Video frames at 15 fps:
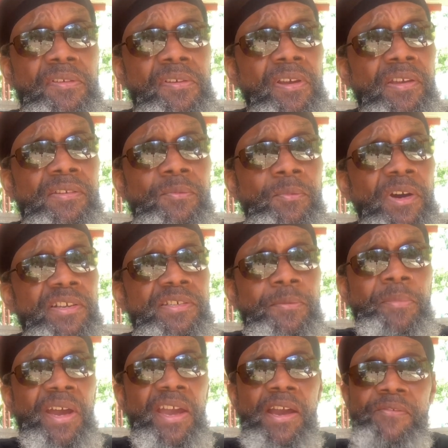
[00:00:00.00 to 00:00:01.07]
Have to watch your
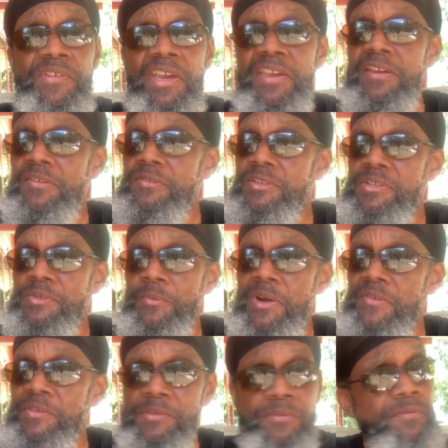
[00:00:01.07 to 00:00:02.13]
back, have your head on a
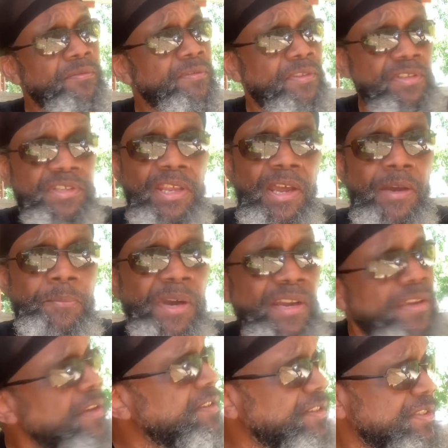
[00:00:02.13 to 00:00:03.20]
swivel. See how my
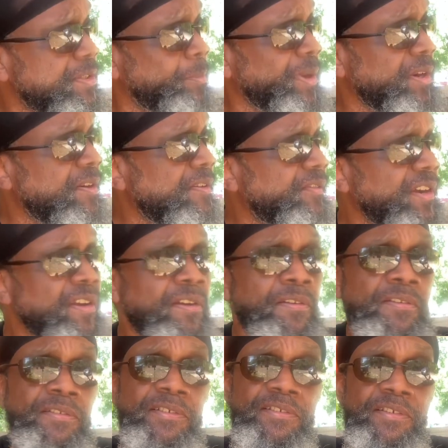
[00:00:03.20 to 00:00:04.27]
head just spin over there?
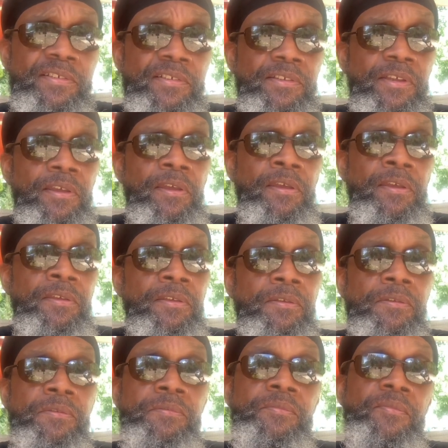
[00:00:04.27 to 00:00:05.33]
Hey,
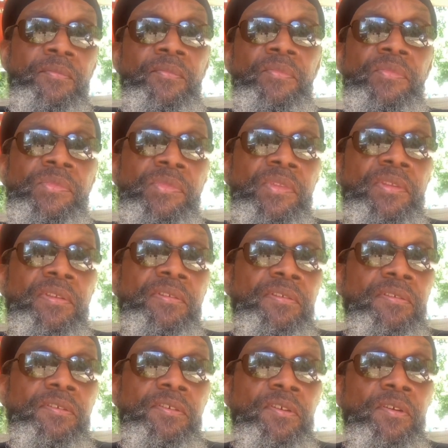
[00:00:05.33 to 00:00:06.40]

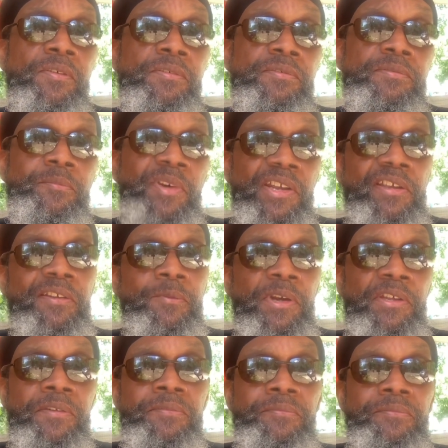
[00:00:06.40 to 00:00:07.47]
but anyway,